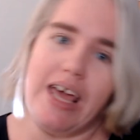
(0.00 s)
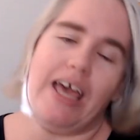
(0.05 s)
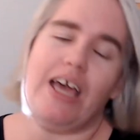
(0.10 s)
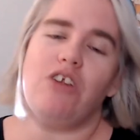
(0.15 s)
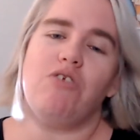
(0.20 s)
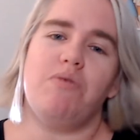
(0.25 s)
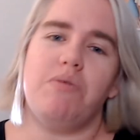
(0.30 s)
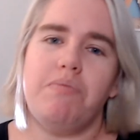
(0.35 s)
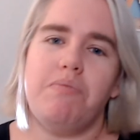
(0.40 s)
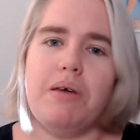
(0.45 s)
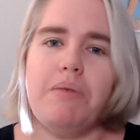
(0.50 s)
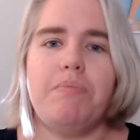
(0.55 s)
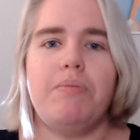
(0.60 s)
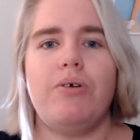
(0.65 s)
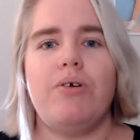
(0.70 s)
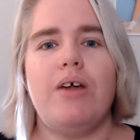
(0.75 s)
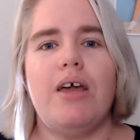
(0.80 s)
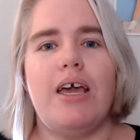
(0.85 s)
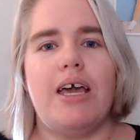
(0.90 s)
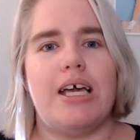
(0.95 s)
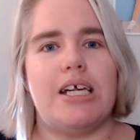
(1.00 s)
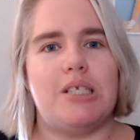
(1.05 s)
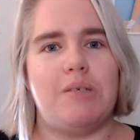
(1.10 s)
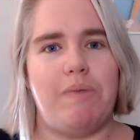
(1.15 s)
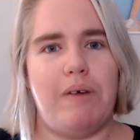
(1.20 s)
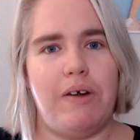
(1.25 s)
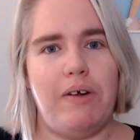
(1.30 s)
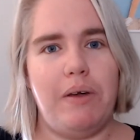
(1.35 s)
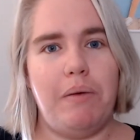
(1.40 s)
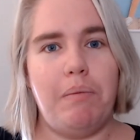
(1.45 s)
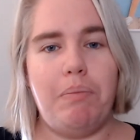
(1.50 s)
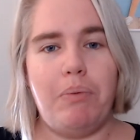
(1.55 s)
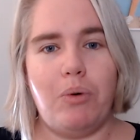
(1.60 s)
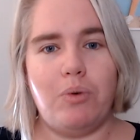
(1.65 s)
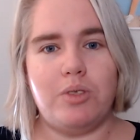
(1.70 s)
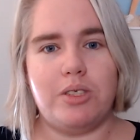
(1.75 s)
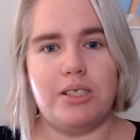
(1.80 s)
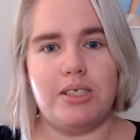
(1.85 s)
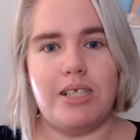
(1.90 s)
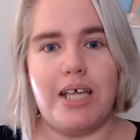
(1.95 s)
and remember it's very
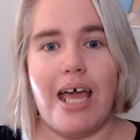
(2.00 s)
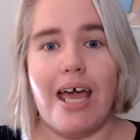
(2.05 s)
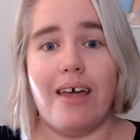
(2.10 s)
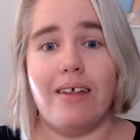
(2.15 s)
important